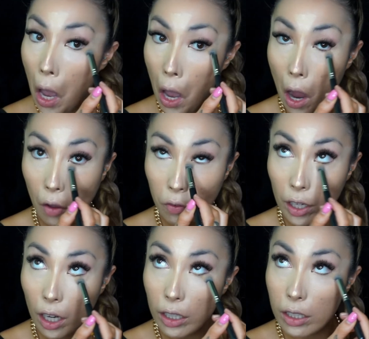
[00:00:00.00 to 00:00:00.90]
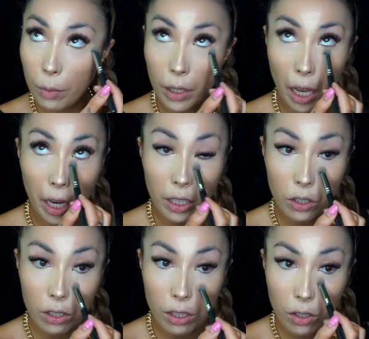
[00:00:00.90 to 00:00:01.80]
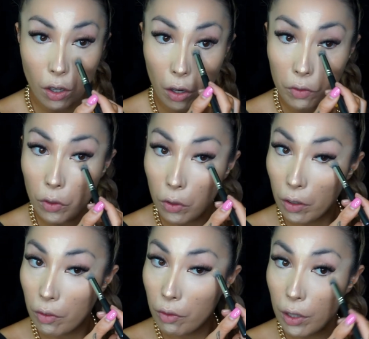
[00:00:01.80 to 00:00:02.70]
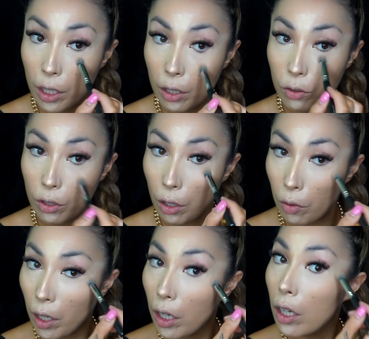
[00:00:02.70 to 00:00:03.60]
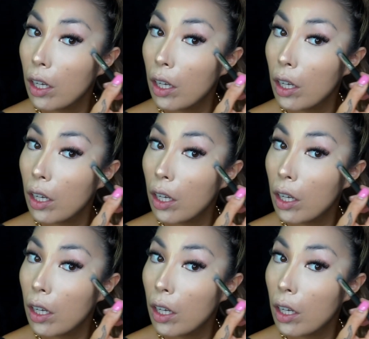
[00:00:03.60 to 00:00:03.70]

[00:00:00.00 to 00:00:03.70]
I feel like it's been ages since I've done a video, do you know that?